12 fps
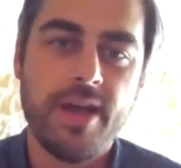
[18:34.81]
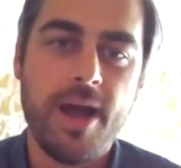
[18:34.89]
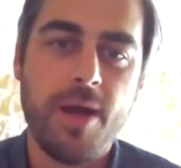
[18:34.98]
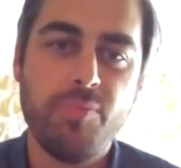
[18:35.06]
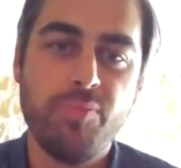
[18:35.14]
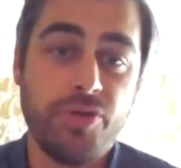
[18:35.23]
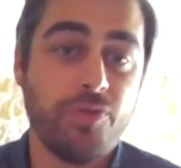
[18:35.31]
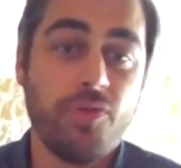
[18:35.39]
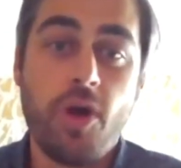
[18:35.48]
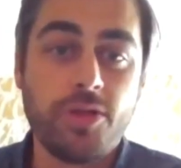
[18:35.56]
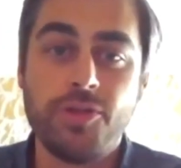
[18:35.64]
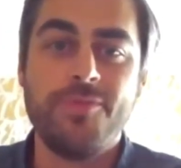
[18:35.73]
um, but your
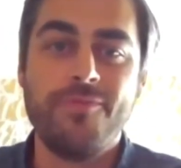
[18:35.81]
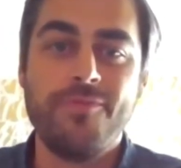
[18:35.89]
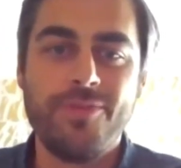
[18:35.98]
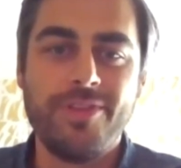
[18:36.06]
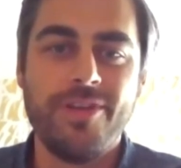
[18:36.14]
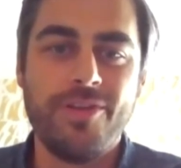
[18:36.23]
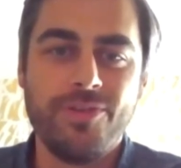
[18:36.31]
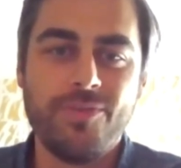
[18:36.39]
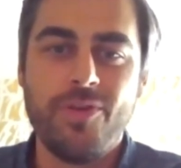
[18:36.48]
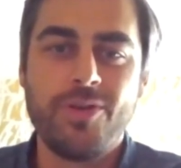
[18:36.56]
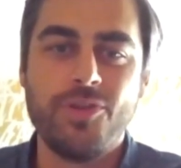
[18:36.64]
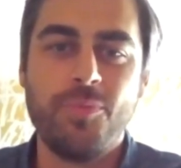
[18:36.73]
long-term, you know, your
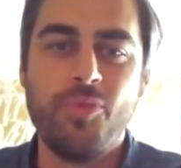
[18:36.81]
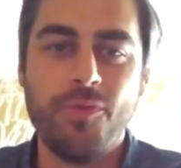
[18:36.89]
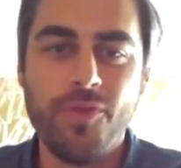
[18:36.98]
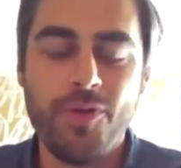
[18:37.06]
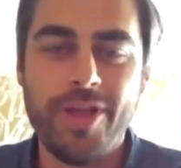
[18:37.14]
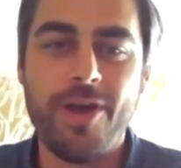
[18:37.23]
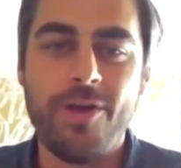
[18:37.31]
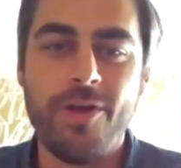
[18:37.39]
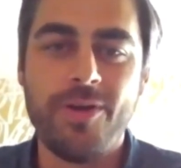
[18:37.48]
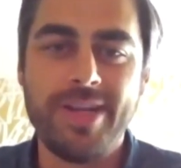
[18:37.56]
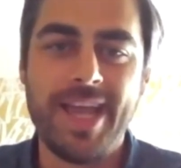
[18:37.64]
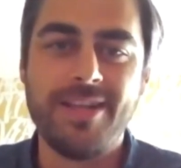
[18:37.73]
long-term portfolio
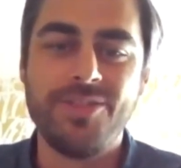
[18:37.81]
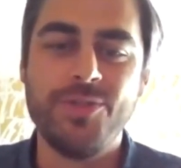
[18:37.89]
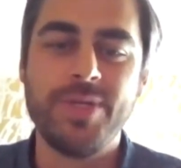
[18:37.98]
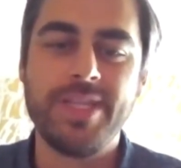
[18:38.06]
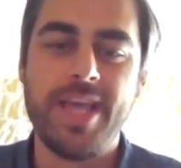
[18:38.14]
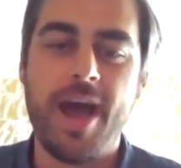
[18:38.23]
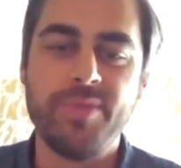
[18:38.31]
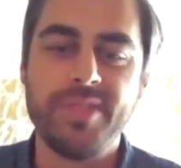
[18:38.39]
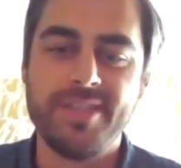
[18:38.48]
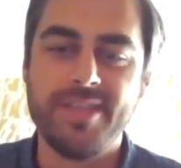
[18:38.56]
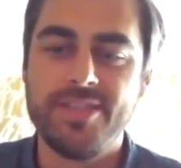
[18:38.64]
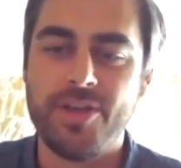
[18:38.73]
again is doing the opposite.